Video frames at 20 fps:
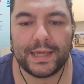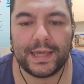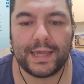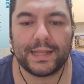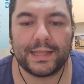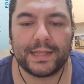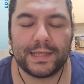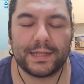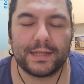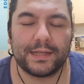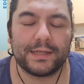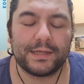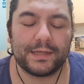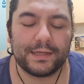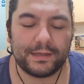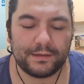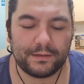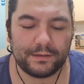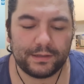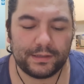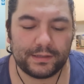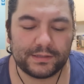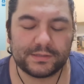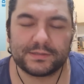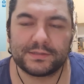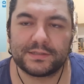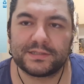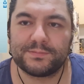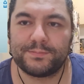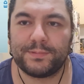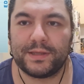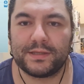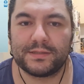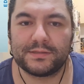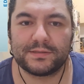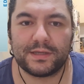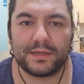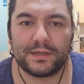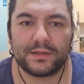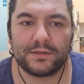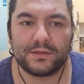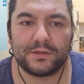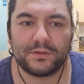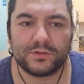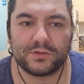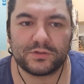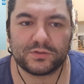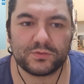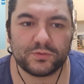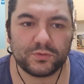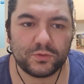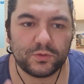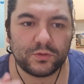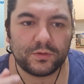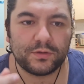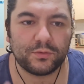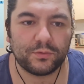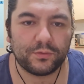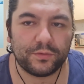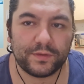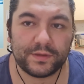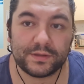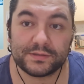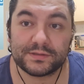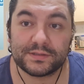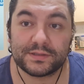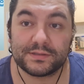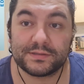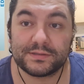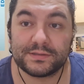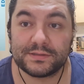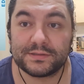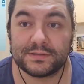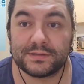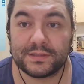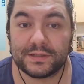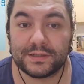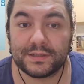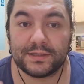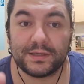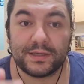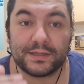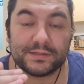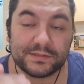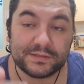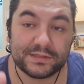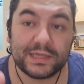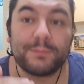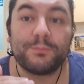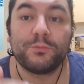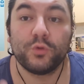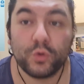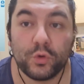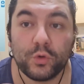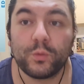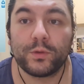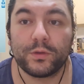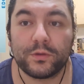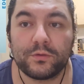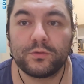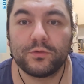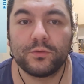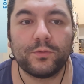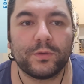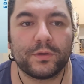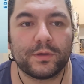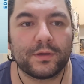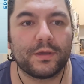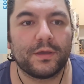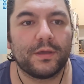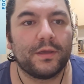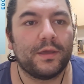And then he just explains that you just do your little things consistently and just keep doing what you're doing